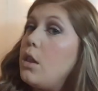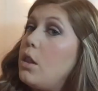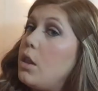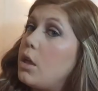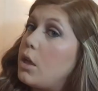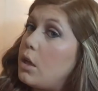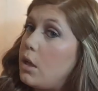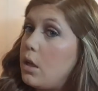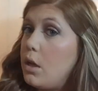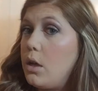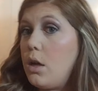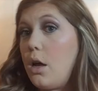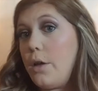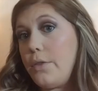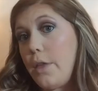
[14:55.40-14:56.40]
Look
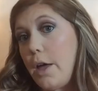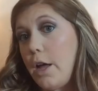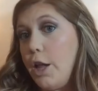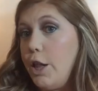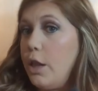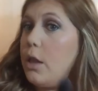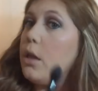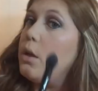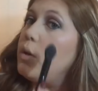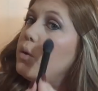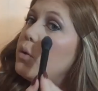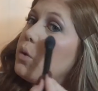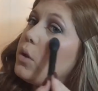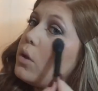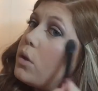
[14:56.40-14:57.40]
at that
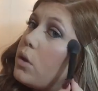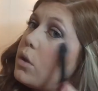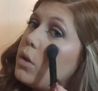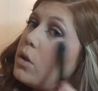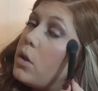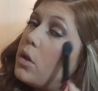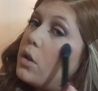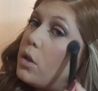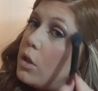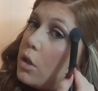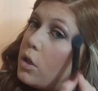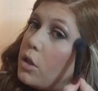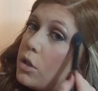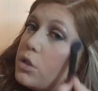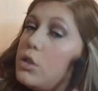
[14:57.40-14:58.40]
glow.
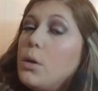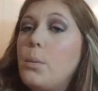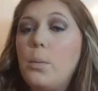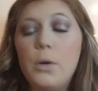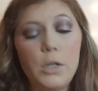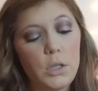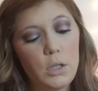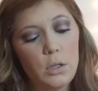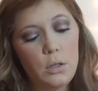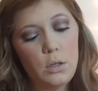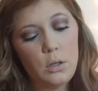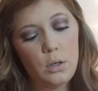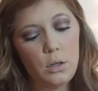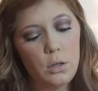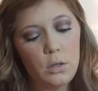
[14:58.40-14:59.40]
So
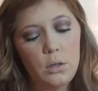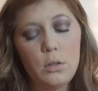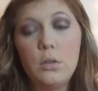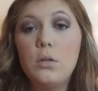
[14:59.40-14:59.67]
pretty.